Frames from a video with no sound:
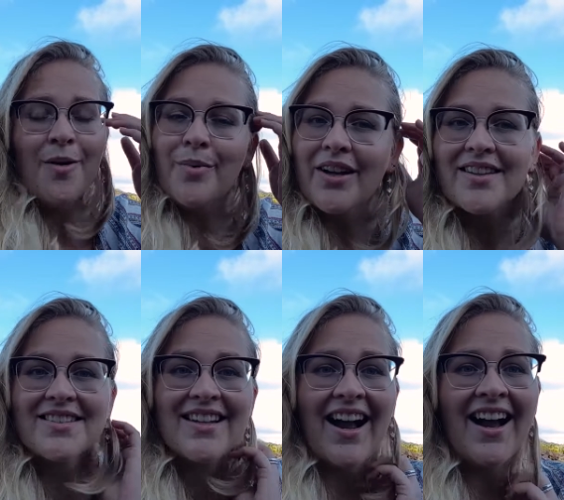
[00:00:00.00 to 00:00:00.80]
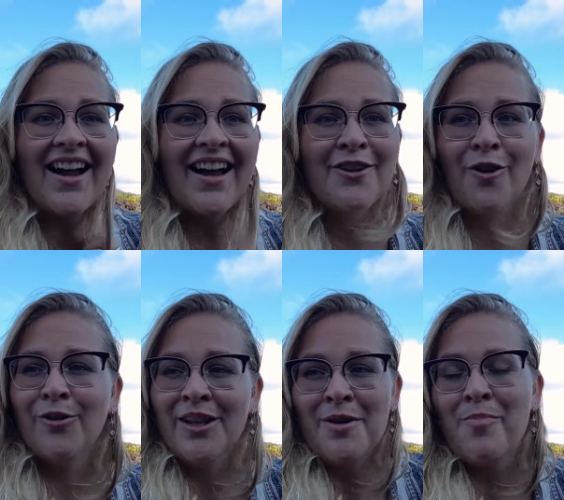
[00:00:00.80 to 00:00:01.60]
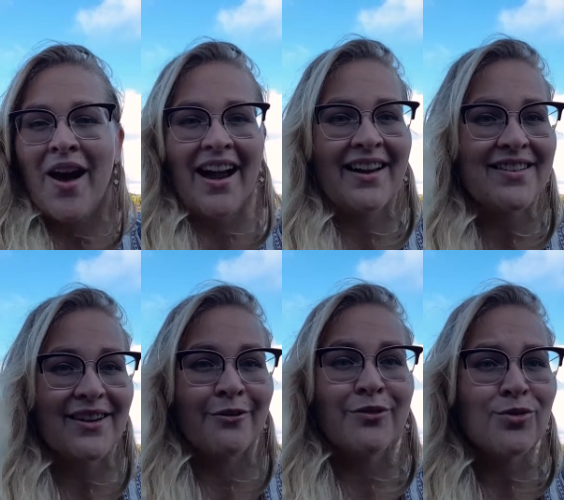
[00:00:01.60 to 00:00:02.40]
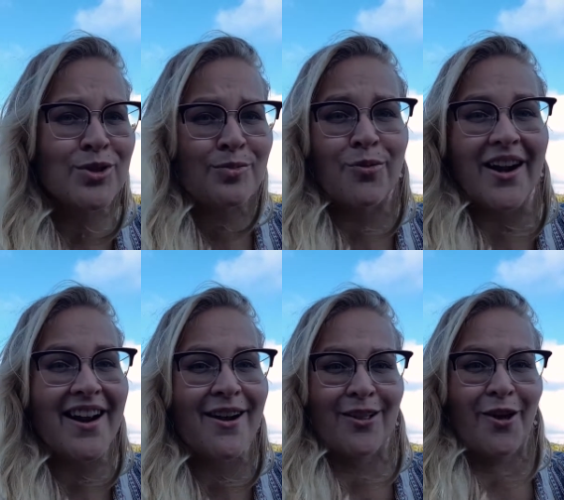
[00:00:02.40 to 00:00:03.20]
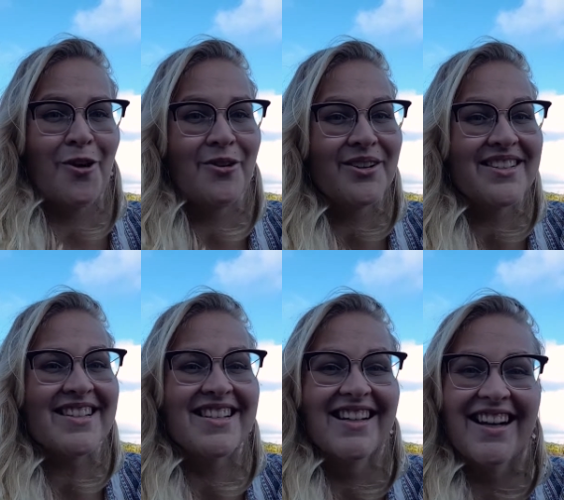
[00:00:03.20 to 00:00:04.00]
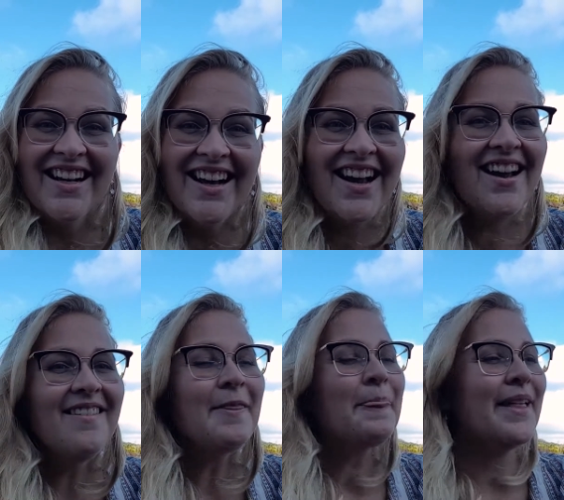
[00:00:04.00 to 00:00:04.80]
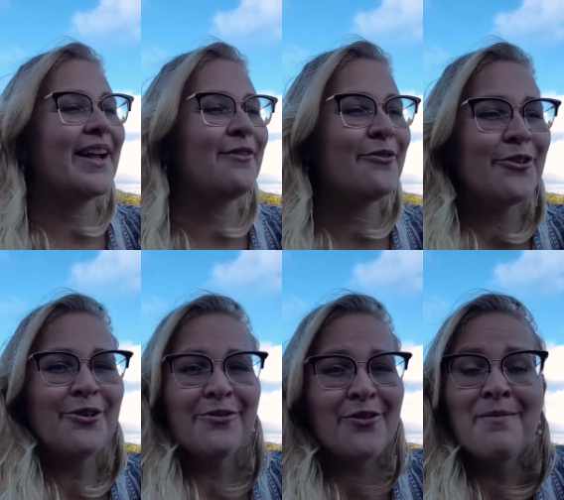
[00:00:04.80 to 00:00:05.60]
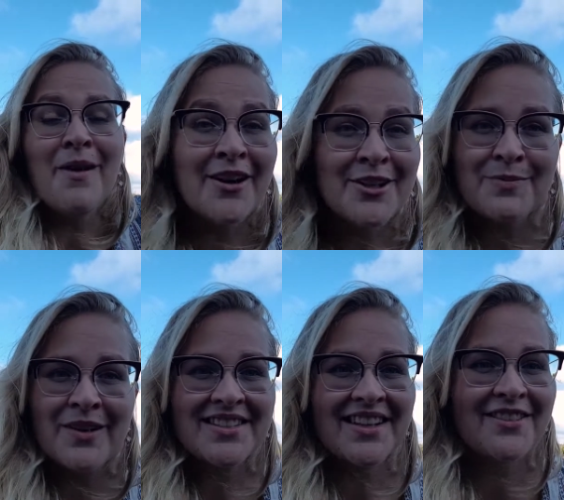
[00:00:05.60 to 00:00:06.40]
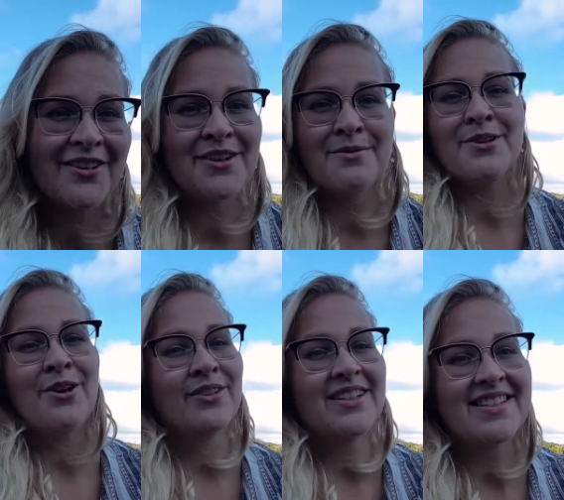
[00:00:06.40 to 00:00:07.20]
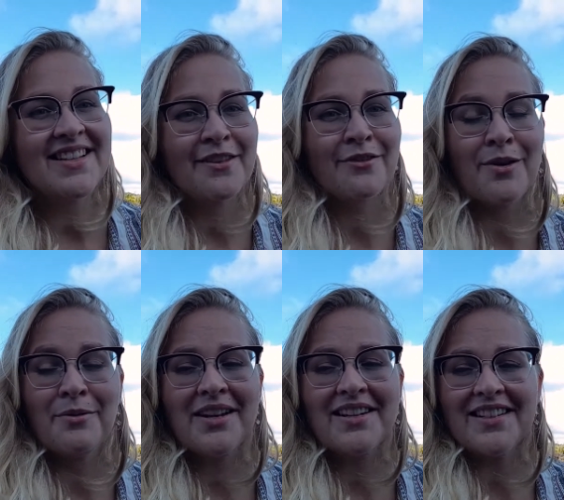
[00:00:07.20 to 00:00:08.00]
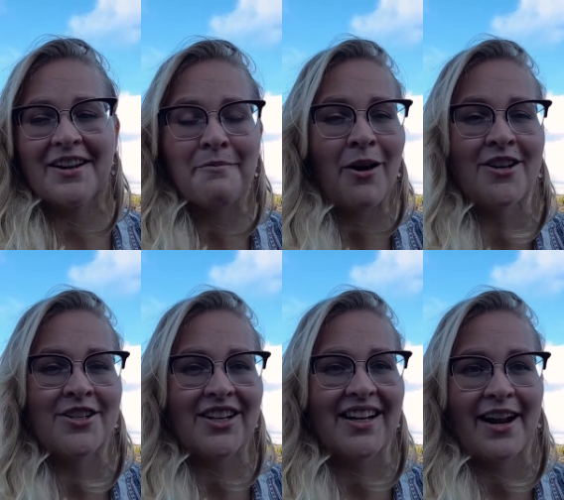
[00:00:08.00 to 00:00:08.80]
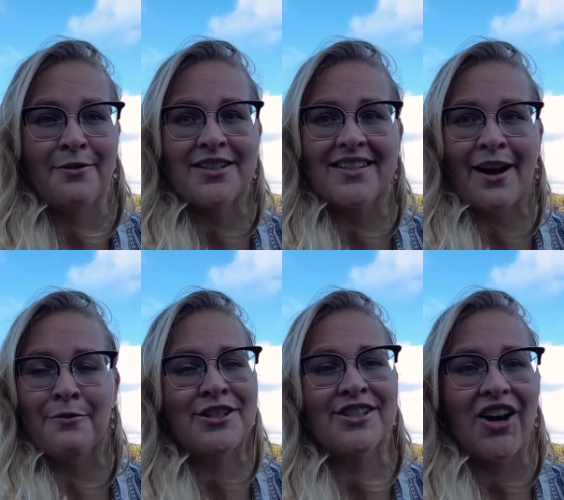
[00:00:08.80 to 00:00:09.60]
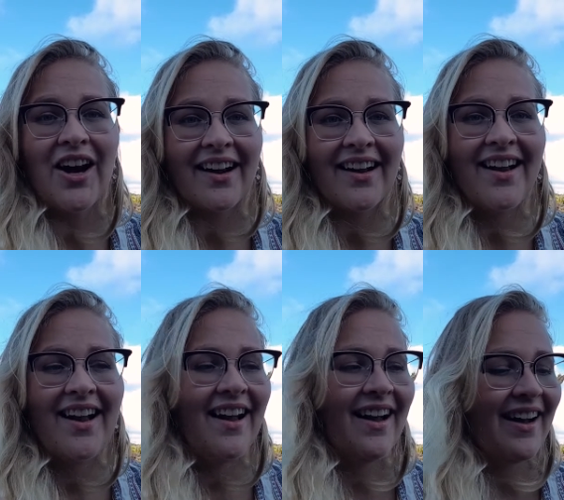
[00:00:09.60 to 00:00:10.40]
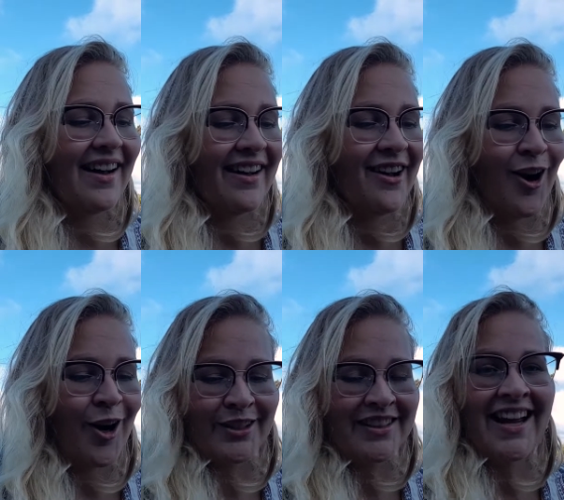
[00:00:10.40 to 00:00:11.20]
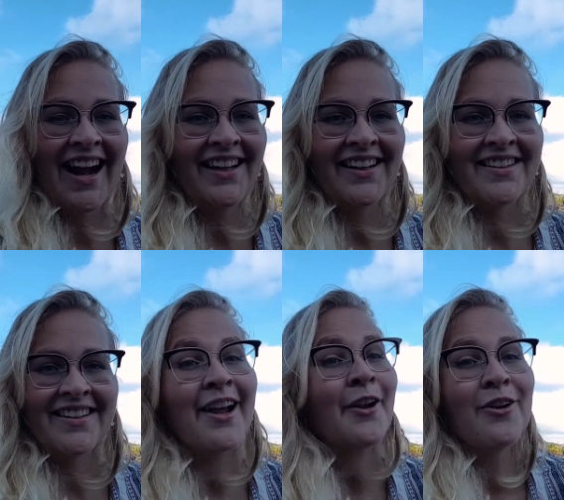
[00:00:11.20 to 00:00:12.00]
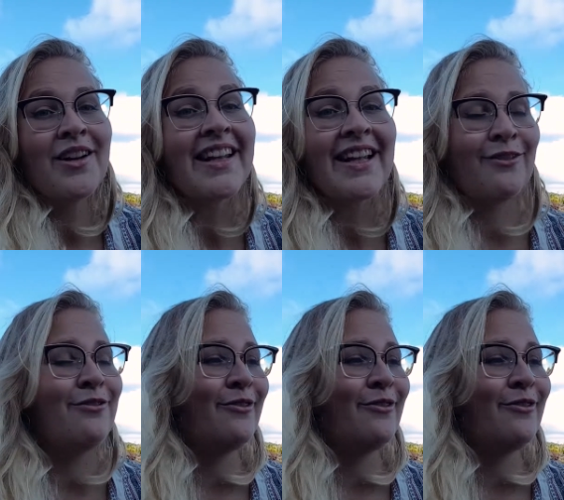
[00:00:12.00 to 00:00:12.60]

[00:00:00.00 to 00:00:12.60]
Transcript: because I had only packed a few spring clothes like for, for March, because I thought I would only stay three weeks in March, and I was, I was stuck. Uh, on the island, and I couldn't leave.